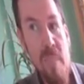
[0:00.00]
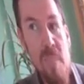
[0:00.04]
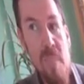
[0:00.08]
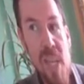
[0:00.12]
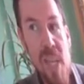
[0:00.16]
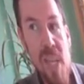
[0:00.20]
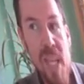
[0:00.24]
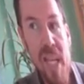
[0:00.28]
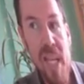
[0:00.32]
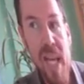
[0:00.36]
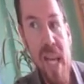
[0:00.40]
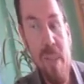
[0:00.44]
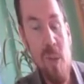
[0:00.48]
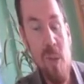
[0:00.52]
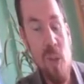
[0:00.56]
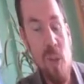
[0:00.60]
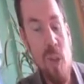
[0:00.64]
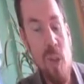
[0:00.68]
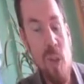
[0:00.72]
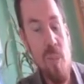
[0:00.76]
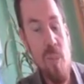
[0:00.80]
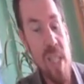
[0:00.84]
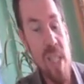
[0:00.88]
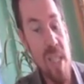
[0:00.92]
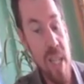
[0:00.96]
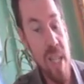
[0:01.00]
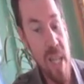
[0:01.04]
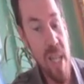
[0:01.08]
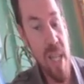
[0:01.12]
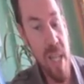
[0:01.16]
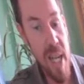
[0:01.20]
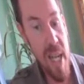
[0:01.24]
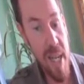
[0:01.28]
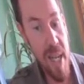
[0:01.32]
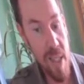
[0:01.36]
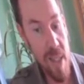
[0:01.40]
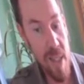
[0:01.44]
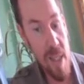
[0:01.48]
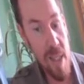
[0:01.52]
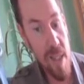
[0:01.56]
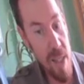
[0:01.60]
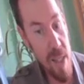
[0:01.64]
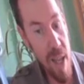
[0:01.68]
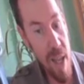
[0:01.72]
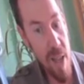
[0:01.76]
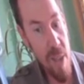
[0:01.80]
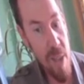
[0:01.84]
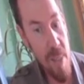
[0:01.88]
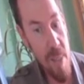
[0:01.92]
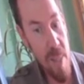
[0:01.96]
being able to be connected to
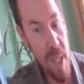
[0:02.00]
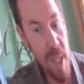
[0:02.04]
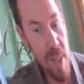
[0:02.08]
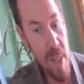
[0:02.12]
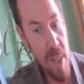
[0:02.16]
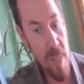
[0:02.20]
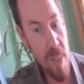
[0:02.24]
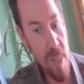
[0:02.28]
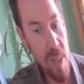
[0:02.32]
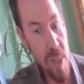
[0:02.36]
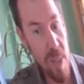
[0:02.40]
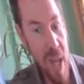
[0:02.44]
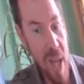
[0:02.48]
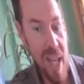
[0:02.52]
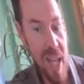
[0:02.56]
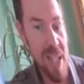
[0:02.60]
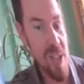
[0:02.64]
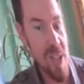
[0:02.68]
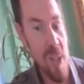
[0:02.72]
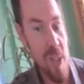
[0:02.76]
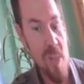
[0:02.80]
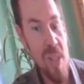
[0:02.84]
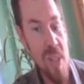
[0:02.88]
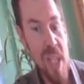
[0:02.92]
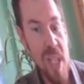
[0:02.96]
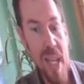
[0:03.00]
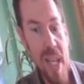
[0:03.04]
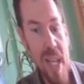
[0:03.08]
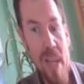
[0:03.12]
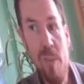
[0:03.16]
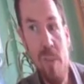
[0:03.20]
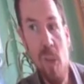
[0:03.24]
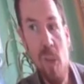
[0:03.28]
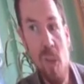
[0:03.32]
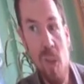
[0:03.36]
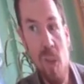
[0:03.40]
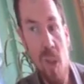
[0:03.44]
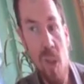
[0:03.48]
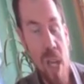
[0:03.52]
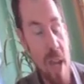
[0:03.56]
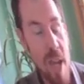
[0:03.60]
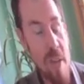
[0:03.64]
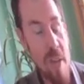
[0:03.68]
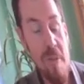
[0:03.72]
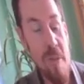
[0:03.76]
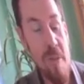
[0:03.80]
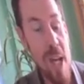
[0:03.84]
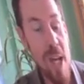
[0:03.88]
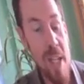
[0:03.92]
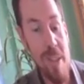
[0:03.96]
other people and to be able to
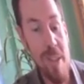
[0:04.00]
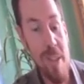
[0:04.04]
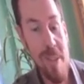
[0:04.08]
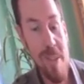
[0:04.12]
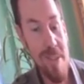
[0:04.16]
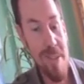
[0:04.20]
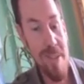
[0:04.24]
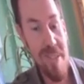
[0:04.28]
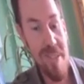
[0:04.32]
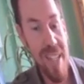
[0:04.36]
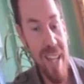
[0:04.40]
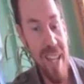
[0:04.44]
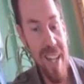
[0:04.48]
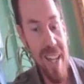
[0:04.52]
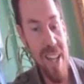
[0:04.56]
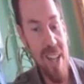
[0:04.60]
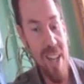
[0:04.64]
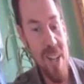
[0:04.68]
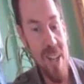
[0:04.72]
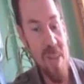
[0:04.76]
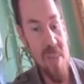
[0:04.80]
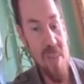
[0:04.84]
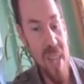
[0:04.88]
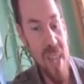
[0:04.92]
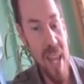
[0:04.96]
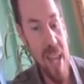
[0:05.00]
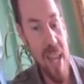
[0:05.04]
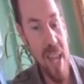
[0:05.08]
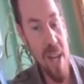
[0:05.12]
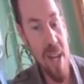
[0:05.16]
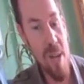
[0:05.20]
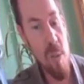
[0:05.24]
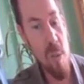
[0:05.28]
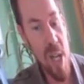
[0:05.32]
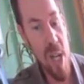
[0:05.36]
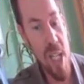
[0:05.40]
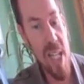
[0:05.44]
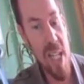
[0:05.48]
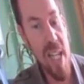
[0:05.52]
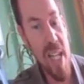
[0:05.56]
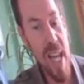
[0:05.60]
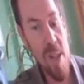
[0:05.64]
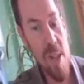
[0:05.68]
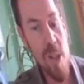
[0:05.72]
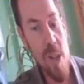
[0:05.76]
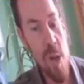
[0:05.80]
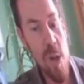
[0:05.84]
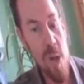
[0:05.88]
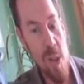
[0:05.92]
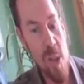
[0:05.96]
have fun. And when he
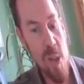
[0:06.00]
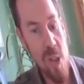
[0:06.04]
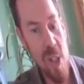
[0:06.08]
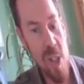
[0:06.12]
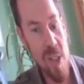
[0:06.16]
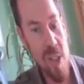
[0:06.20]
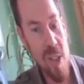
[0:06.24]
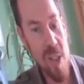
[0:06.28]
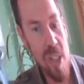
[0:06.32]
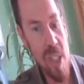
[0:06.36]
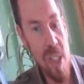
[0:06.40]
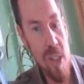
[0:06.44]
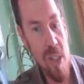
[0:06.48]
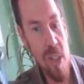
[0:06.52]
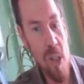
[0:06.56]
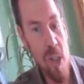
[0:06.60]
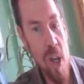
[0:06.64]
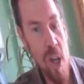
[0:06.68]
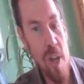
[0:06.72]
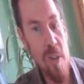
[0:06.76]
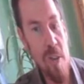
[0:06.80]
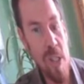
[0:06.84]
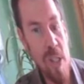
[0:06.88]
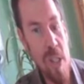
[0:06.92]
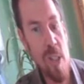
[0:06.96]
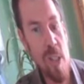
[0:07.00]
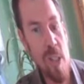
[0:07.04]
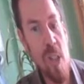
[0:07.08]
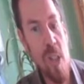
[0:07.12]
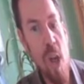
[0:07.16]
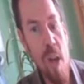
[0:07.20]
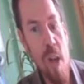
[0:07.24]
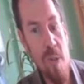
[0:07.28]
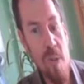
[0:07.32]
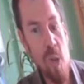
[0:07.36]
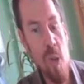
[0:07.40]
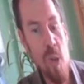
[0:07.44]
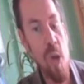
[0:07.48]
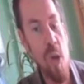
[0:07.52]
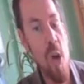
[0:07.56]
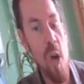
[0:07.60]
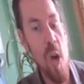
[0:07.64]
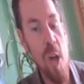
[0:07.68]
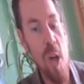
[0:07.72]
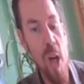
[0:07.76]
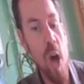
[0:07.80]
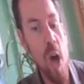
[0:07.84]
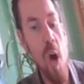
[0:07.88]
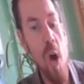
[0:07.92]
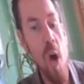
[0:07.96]
had those things in his life took
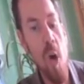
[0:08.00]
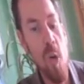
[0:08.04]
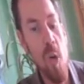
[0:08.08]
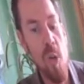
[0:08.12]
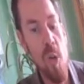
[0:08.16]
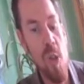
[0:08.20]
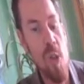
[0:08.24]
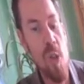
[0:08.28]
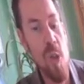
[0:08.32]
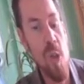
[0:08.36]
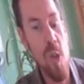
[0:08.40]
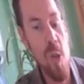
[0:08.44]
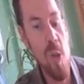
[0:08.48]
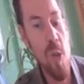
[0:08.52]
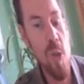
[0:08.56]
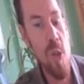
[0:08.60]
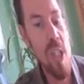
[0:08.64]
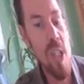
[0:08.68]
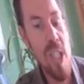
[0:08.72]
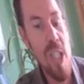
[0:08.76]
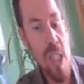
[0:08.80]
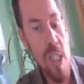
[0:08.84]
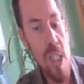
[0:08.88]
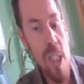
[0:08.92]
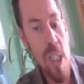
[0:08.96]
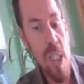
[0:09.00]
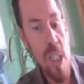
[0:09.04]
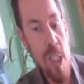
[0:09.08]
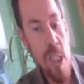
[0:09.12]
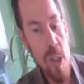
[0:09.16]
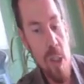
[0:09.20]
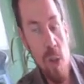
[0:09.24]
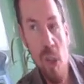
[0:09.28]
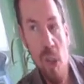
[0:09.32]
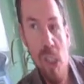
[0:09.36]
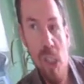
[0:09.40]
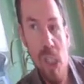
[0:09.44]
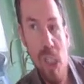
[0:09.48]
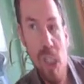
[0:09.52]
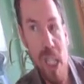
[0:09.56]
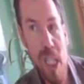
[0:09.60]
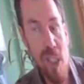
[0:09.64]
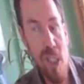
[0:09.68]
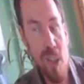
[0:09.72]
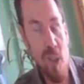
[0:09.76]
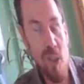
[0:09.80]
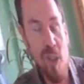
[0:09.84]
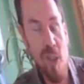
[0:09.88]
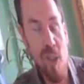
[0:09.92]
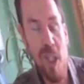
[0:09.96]
on a whole new
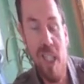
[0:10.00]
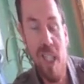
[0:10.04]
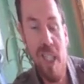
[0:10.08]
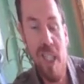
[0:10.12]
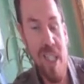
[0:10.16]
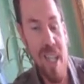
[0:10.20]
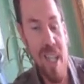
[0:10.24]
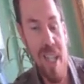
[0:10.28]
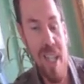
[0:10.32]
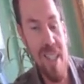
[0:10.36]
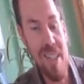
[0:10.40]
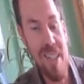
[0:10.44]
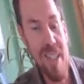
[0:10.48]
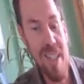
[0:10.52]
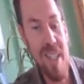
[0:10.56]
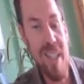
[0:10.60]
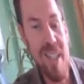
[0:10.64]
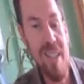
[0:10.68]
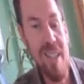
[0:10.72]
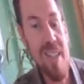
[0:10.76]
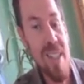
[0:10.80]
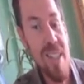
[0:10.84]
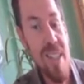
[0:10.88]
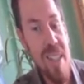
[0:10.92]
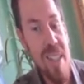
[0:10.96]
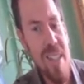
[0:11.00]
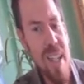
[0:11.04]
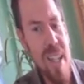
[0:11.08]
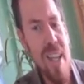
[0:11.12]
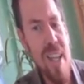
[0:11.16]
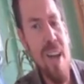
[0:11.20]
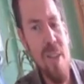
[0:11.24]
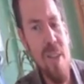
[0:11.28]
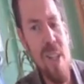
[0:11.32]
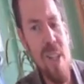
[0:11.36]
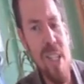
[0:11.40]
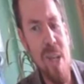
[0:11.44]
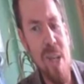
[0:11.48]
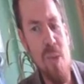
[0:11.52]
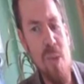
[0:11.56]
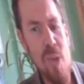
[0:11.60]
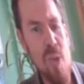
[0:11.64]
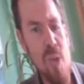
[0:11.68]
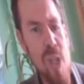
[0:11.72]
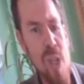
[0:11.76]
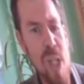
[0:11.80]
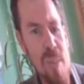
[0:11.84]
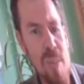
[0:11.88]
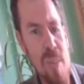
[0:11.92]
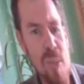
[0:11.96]
trajectory. And I think that
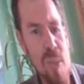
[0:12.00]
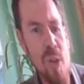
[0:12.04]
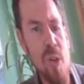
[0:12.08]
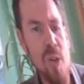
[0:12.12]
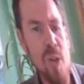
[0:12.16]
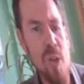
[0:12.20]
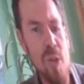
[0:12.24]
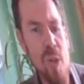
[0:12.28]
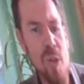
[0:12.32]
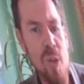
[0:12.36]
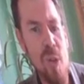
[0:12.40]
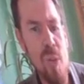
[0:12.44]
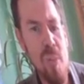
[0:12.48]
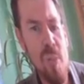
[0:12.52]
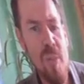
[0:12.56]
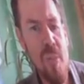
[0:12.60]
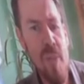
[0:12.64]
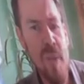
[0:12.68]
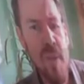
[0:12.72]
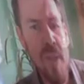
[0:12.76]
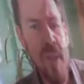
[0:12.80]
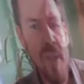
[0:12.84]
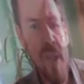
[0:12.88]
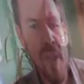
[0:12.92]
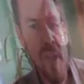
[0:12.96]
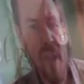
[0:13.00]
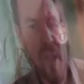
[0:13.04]
was really beautiful.